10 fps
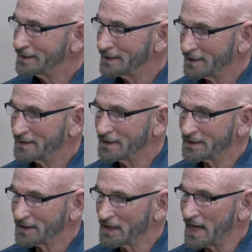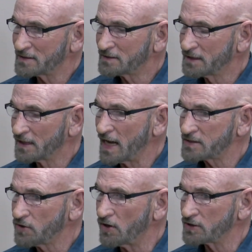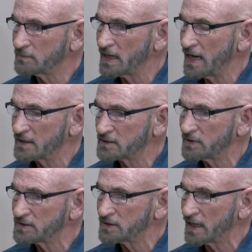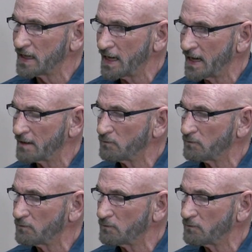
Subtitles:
And the last cost estimates that they had,